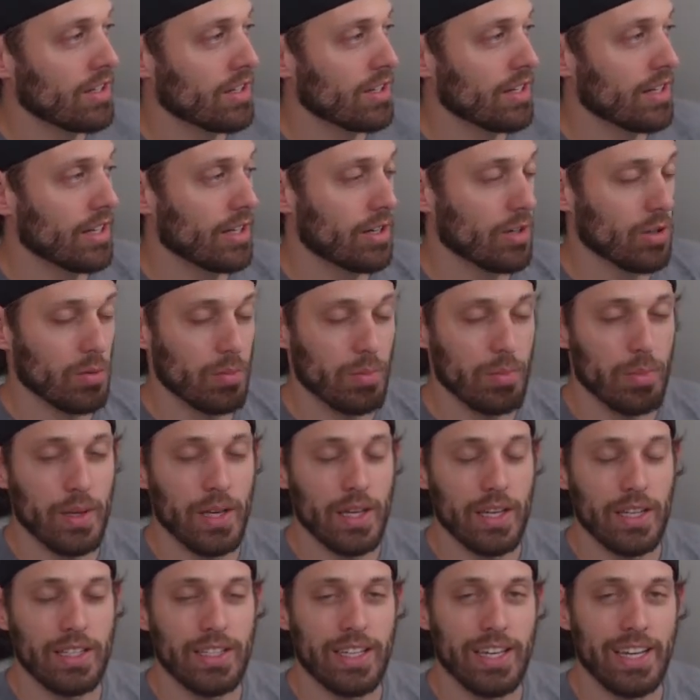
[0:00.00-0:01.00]
it'll
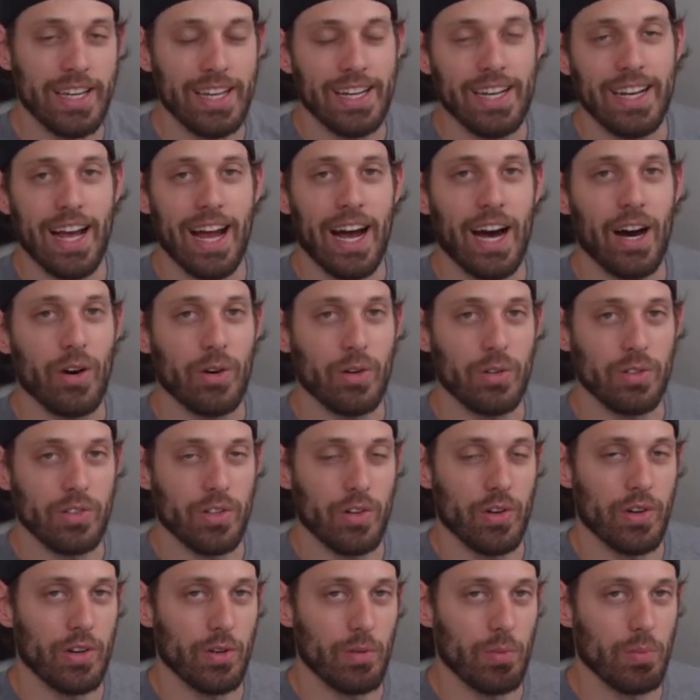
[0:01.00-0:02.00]
be keyed out.
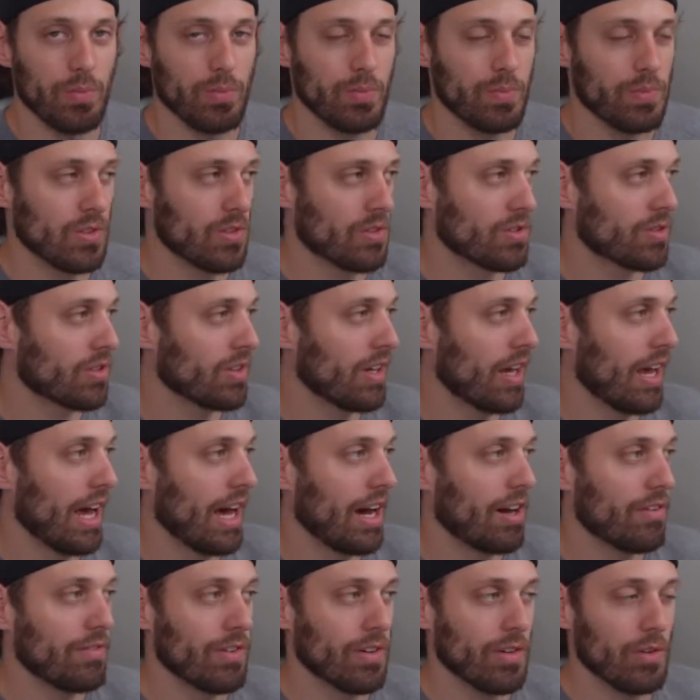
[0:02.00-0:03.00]
So it'll just,
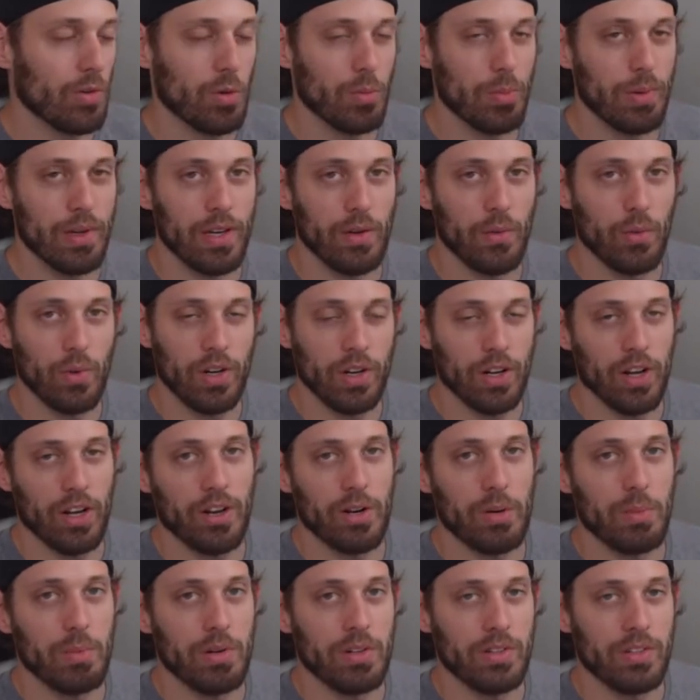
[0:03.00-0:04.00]
alpha will be
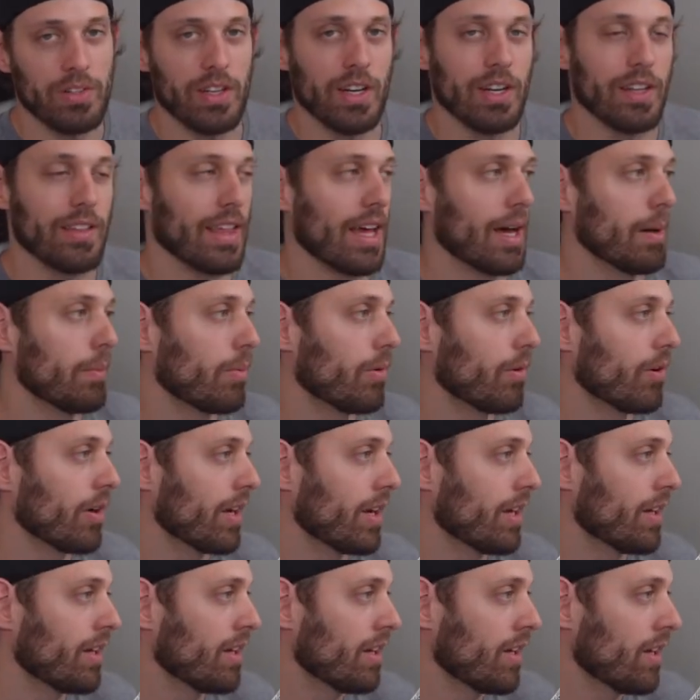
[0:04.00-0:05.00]
100% at that point.
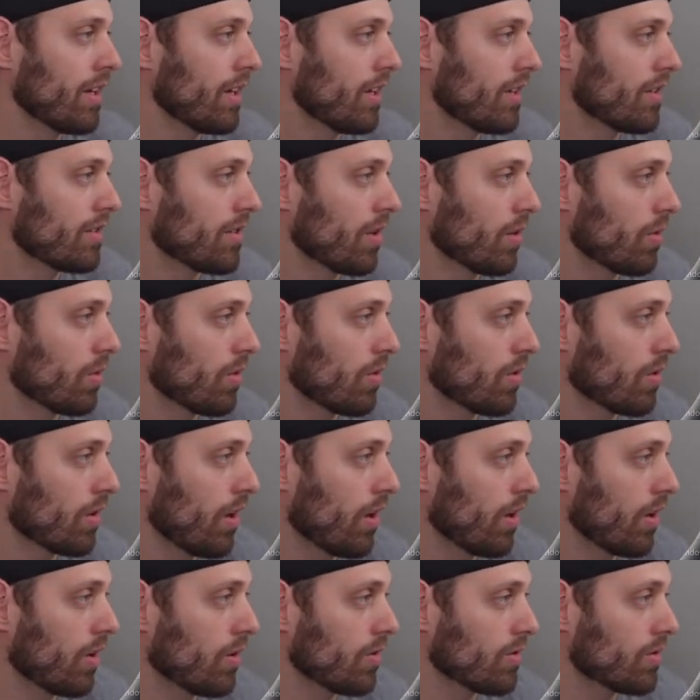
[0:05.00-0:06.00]
So we'll
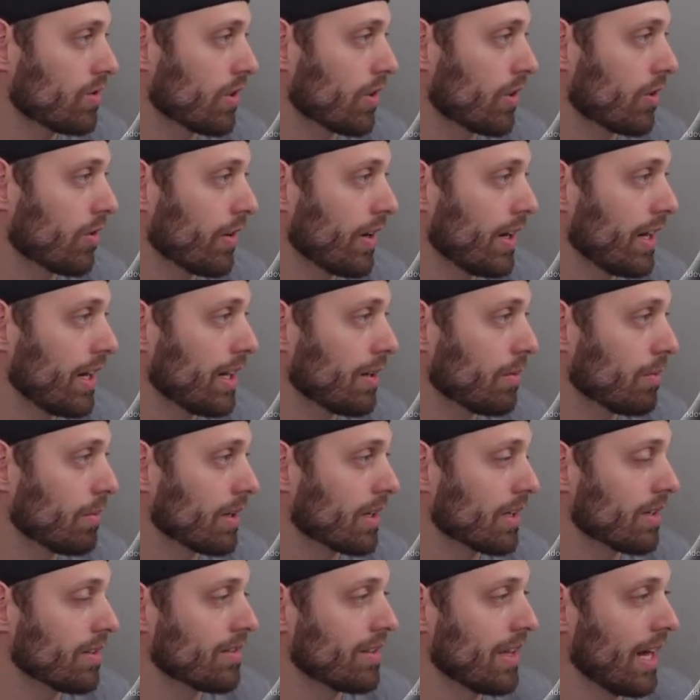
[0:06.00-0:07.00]
go to green
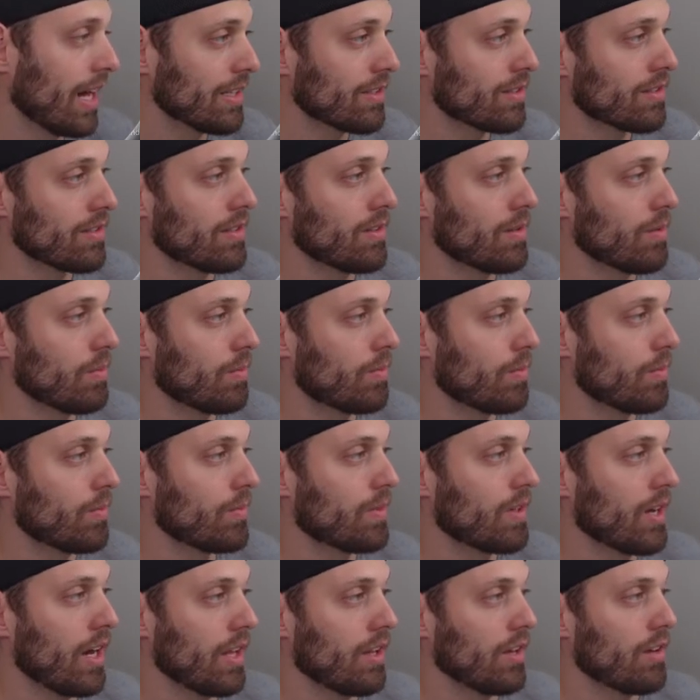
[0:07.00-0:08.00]
because that's the
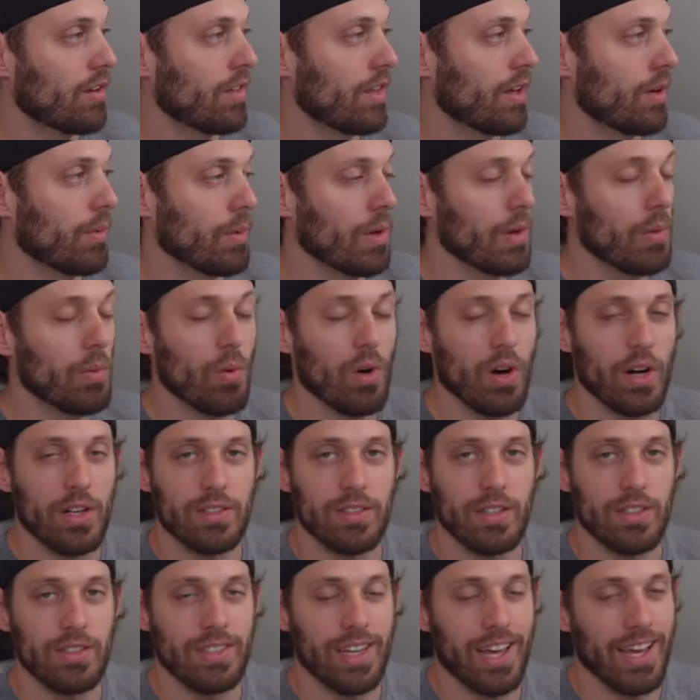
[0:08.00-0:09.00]
color that we want
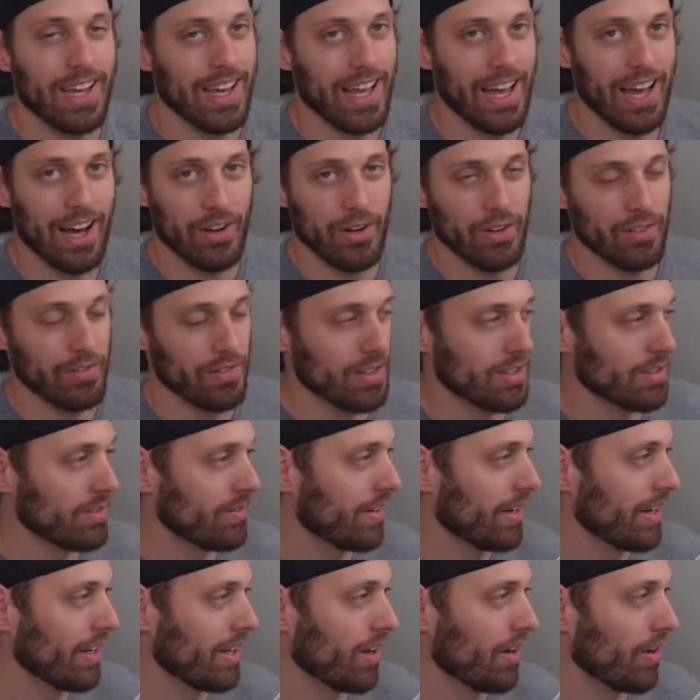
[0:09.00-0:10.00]
to take out of this
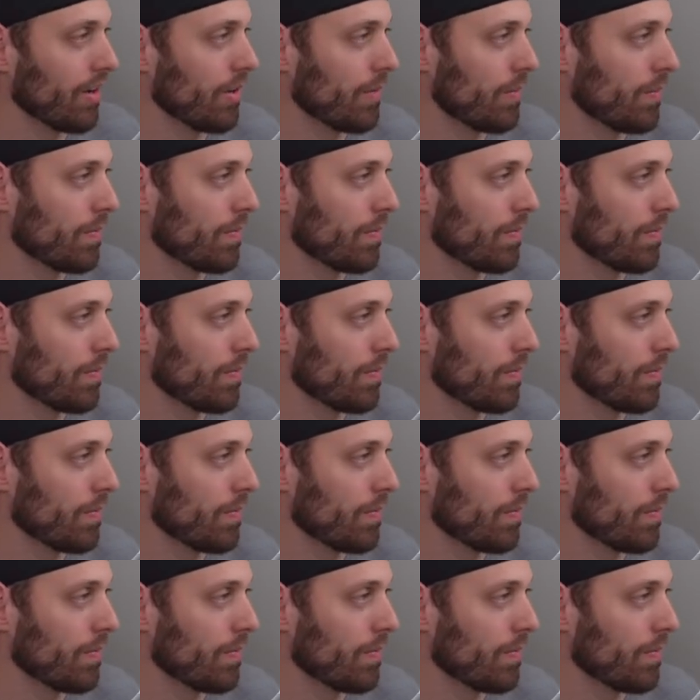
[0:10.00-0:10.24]
video.